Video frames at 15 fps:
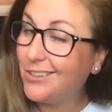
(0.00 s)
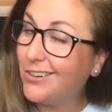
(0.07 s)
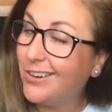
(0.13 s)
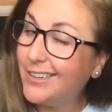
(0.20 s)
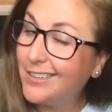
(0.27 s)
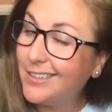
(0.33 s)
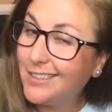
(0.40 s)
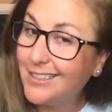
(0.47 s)
Go
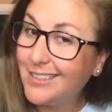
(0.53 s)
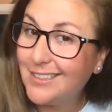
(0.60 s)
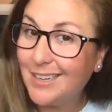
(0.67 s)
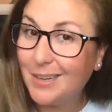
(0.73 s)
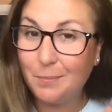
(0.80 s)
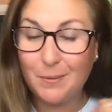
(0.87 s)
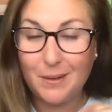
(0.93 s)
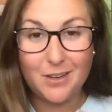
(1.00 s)
ahead and click
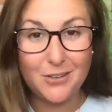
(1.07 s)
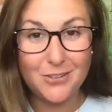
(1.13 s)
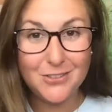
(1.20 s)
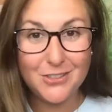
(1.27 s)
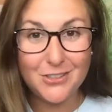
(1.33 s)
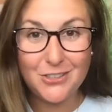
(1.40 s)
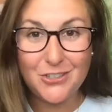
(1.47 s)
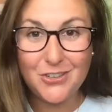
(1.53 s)
that bell
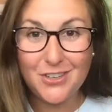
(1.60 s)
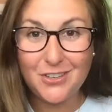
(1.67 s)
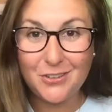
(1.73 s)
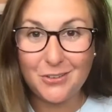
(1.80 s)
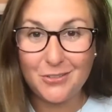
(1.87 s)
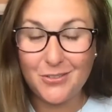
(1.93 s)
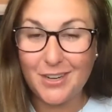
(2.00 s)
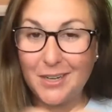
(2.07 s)
so that you get
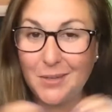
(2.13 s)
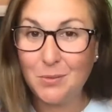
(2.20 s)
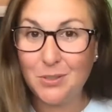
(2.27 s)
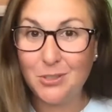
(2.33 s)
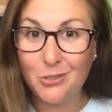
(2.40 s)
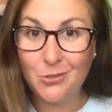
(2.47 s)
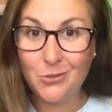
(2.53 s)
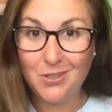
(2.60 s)
notified
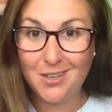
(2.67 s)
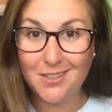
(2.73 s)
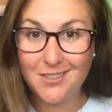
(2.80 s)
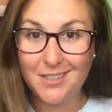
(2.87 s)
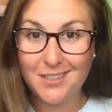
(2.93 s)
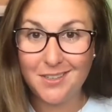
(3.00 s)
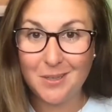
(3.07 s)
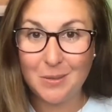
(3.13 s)
when new
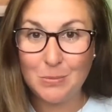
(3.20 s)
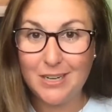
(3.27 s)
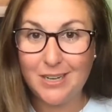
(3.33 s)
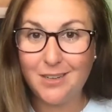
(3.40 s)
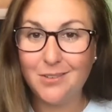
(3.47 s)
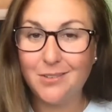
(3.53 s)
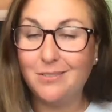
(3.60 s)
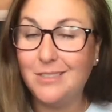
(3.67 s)
content comes
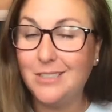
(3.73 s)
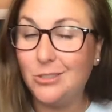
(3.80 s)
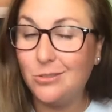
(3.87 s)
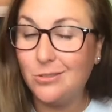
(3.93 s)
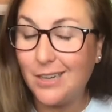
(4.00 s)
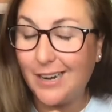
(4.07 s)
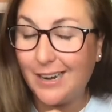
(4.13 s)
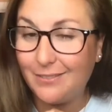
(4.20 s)
out. We
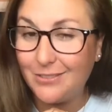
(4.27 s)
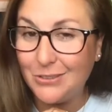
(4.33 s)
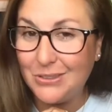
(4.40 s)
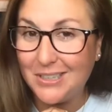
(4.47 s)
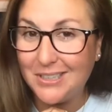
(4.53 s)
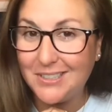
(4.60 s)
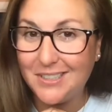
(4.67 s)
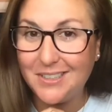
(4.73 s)
do have new
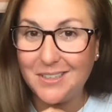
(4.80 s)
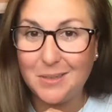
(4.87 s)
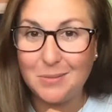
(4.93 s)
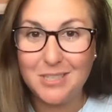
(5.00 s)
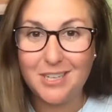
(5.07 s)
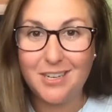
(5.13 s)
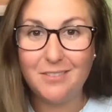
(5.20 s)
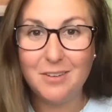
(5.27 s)
content that
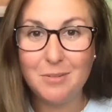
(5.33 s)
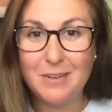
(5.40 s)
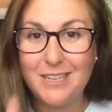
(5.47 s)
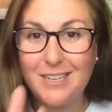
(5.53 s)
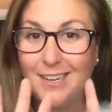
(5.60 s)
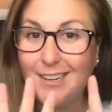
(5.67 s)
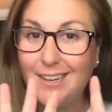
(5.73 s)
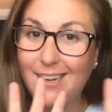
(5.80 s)
comes out every
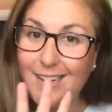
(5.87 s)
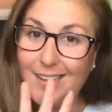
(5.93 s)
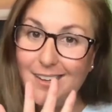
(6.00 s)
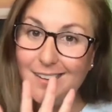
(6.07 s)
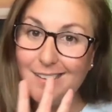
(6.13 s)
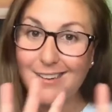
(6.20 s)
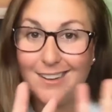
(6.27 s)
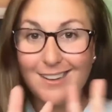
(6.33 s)
Monday at
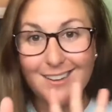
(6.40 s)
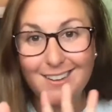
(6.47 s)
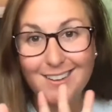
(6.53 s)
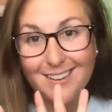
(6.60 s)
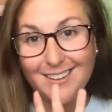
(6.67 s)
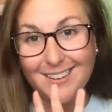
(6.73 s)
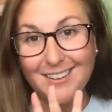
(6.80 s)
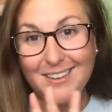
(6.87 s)
9.